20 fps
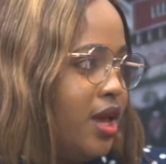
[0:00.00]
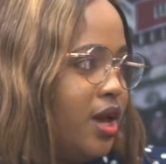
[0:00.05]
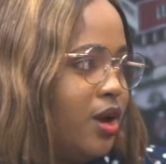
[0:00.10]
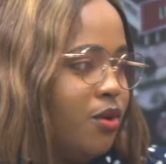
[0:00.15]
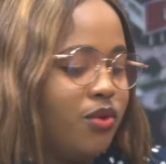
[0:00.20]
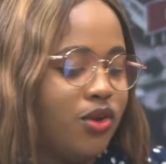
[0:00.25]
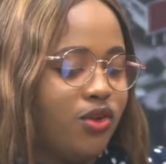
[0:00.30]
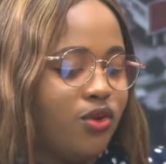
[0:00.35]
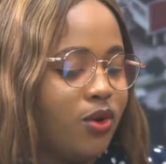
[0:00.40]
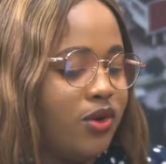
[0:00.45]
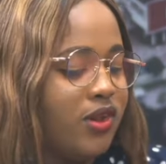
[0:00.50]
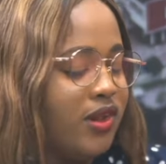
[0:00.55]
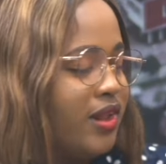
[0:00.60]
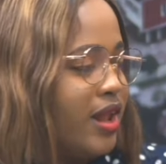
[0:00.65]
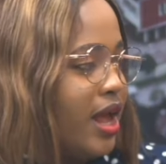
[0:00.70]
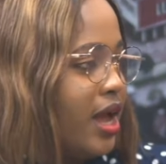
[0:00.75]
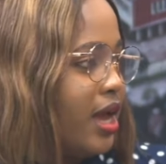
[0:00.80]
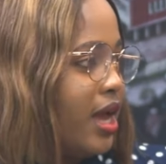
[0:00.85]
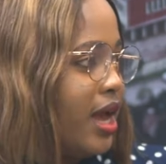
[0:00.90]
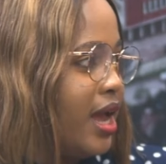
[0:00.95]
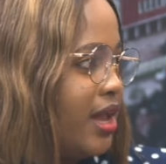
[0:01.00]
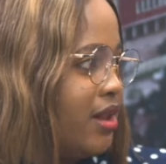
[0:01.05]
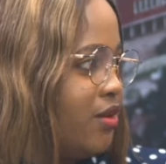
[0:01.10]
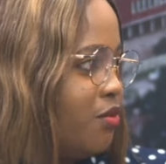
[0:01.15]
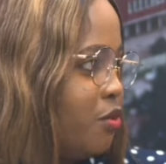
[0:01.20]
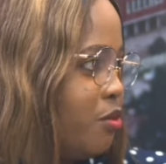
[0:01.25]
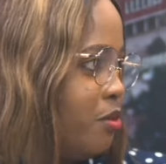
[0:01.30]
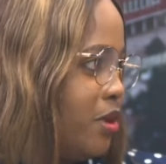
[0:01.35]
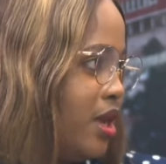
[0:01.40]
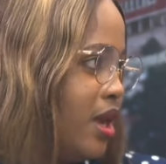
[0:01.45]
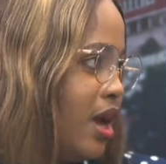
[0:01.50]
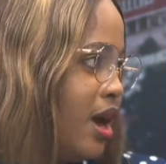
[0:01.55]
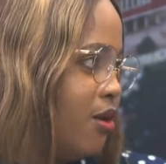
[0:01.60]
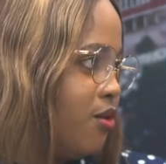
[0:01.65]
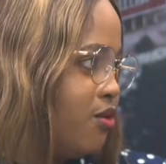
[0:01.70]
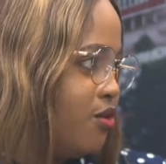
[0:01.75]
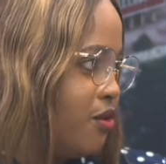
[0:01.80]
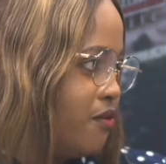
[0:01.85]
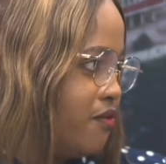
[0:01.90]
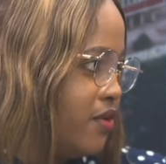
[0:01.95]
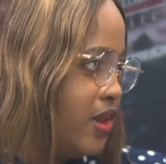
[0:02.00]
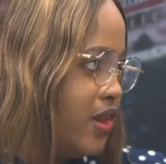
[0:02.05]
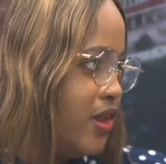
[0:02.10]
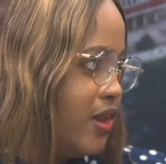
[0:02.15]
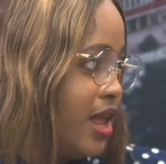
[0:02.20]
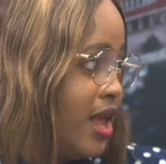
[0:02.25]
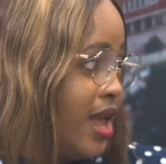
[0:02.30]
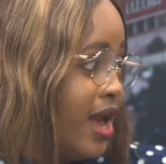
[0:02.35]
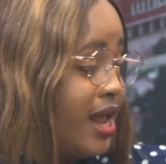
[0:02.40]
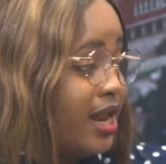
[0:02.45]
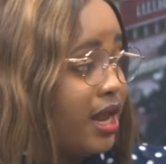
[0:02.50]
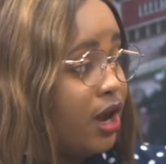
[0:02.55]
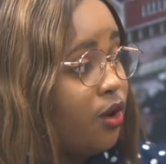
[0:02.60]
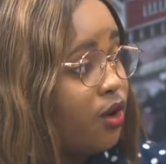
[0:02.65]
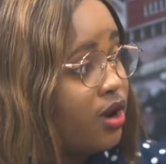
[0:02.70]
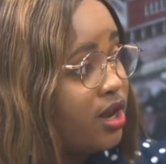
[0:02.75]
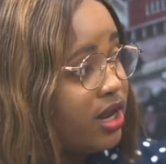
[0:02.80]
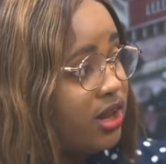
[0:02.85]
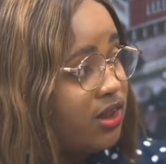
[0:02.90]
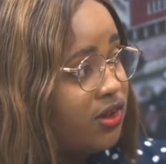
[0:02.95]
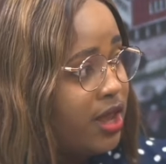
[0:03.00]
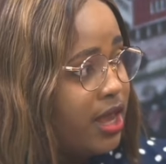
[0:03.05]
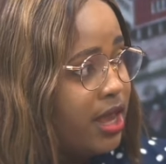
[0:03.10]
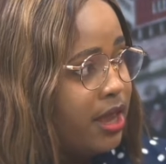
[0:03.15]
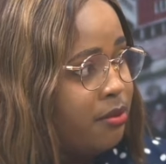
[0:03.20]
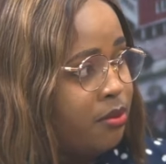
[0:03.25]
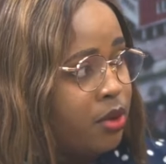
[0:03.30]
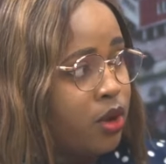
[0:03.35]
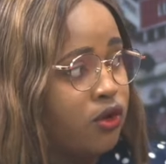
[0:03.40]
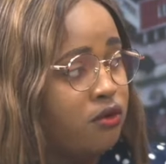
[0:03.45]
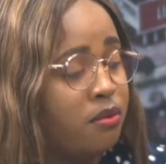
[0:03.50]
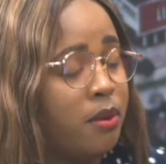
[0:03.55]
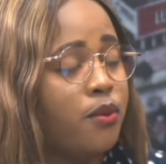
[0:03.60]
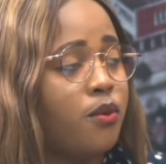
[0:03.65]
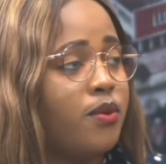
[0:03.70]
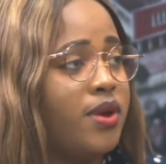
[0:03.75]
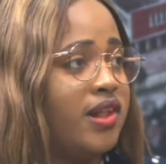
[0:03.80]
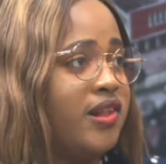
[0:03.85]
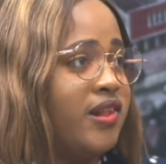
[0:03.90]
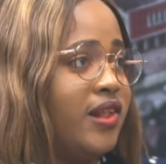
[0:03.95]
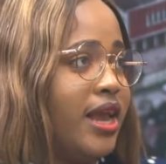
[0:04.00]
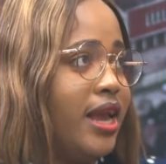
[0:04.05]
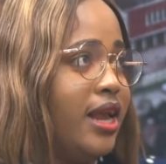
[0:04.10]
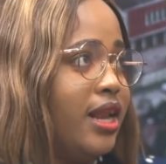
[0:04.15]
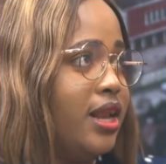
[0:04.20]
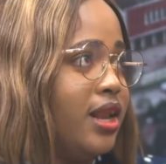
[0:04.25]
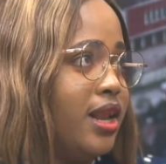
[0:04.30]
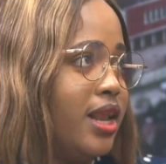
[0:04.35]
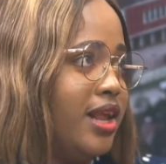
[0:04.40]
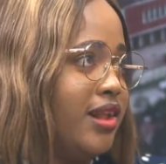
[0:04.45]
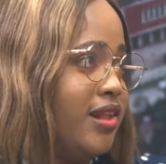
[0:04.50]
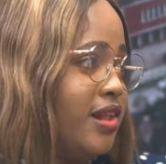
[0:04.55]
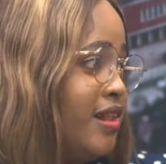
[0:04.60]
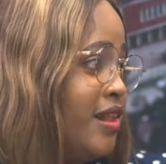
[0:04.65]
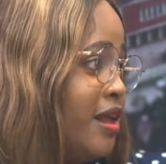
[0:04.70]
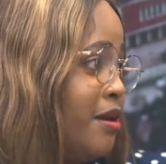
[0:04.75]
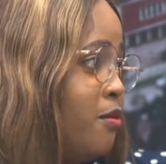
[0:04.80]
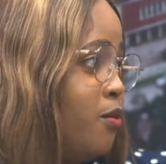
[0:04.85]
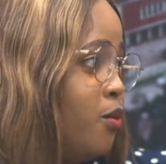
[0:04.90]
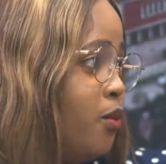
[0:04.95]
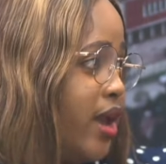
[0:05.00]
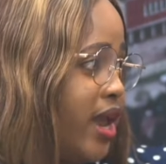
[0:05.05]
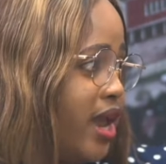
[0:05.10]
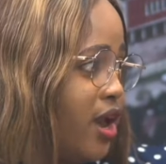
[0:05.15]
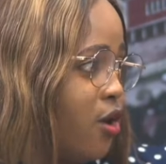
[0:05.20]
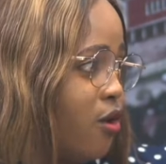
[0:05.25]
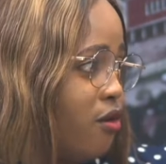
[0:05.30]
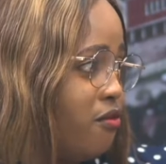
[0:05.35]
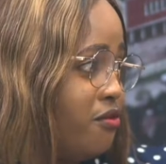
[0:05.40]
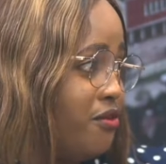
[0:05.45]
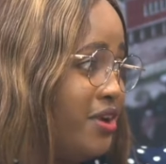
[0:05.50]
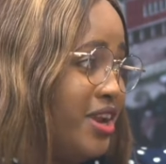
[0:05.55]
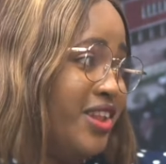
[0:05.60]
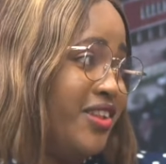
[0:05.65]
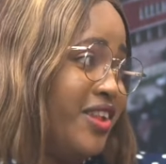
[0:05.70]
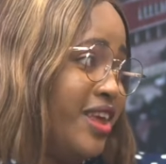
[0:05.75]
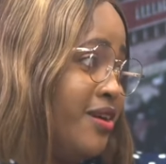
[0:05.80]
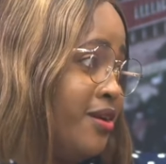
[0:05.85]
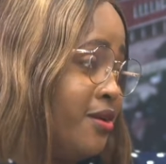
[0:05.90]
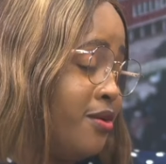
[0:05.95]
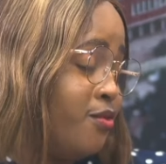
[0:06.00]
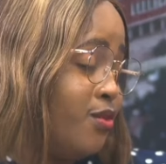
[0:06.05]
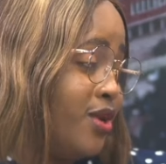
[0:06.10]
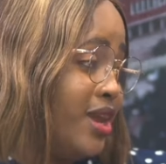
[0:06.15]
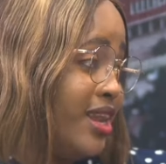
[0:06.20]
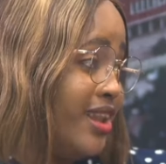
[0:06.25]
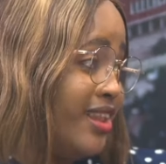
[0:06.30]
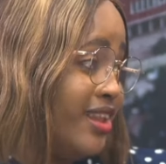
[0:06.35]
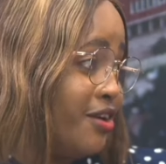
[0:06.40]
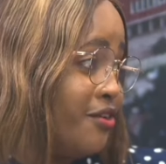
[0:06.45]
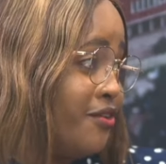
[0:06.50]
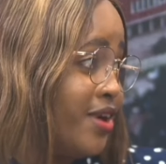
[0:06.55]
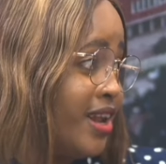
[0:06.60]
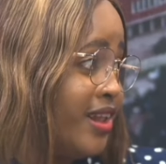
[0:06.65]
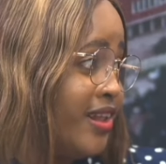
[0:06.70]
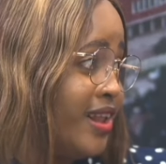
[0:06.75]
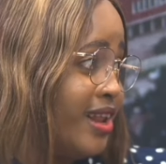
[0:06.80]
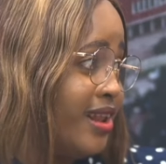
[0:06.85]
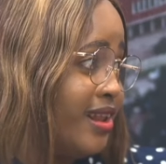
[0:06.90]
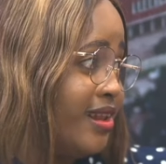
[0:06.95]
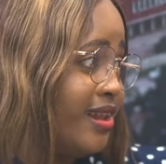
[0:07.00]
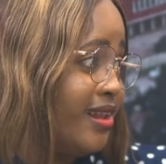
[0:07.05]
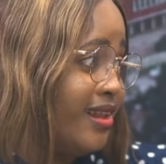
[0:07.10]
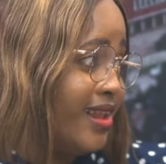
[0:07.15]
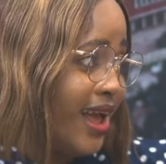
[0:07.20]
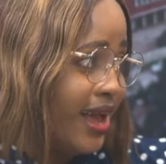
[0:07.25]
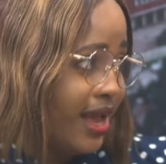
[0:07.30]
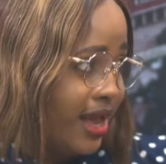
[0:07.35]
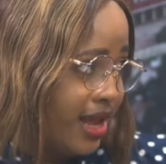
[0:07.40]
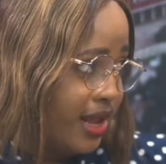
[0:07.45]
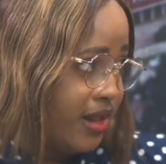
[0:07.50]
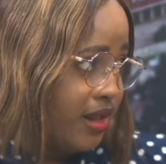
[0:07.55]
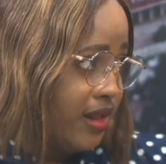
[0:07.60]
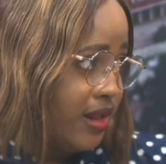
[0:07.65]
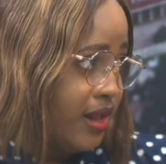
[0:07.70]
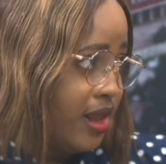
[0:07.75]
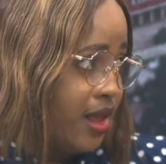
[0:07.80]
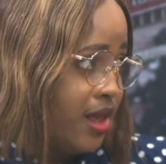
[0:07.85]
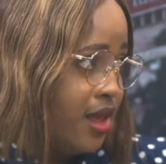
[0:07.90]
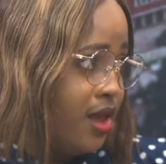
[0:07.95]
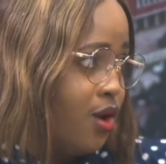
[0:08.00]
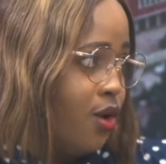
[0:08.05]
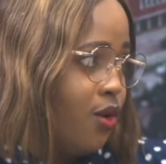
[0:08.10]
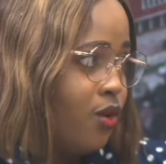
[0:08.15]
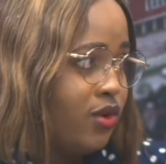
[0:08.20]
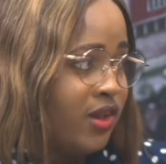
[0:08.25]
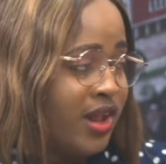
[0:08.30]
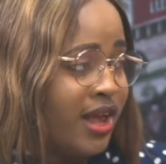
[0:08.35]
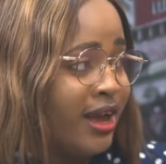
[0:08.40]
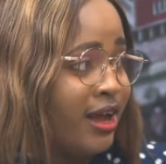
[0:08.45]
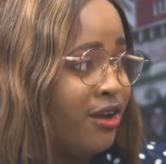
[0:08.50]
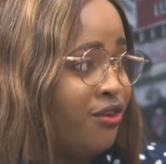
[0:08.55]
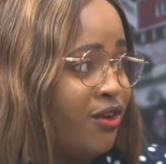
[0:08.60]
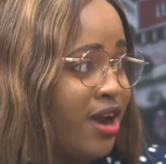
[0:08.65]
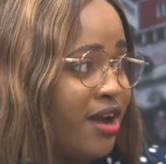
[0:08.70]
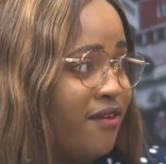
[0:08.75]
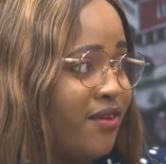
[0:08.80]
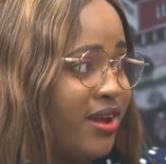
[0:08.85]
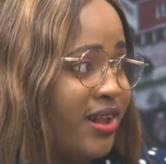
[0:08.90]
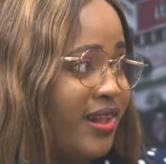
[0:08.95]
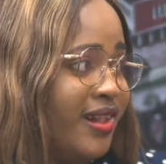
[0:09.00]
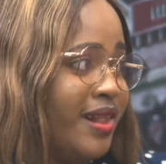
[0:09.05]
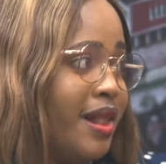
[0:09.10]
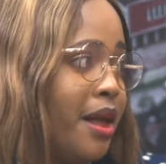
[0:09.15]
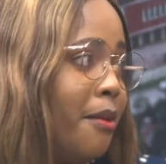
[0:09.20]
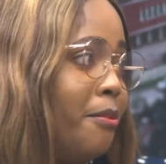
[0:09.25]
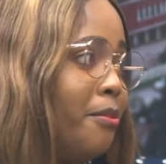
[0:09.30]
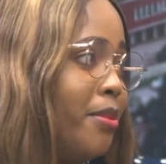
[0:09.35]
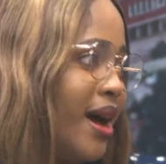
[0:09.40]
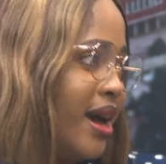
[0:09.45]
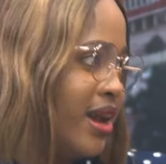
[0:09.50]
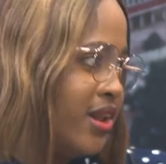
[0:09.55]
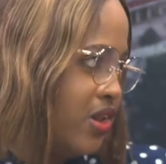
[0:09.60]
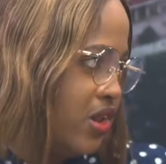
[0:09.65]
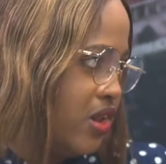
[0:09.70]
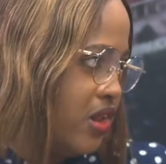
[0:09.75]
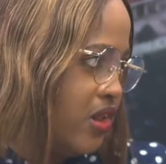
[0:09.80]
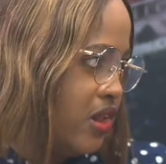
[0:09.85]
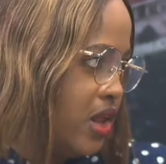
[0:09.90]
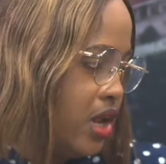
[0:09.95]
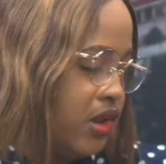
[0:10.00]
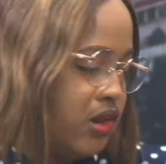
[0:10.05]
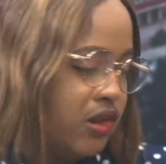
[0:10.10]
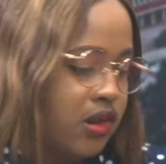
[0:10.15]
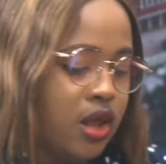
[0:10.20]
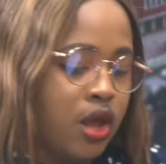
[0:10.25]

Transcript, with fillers: we thought tankers would be out of it. And according to him, because people were saying, is this a way of reintegrating tankers or tanker drivers back to the state?